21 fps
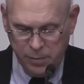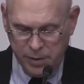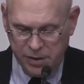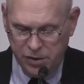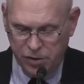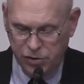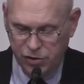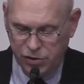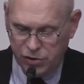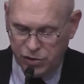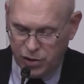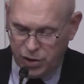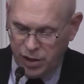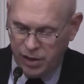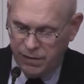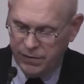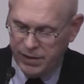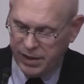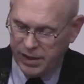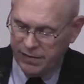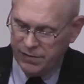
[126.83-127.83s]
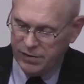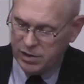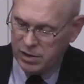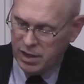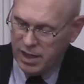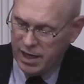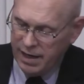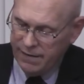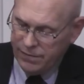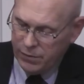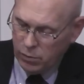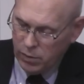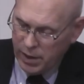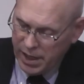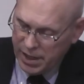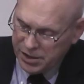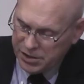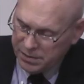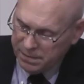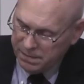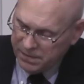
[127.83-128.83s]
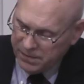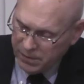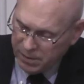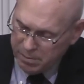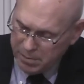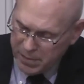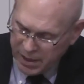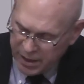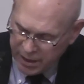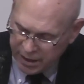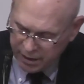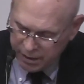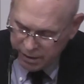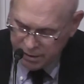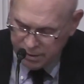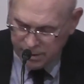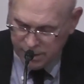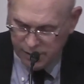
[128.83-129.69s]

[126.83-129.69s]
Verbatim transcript: but to serve and give his life a ransom for many.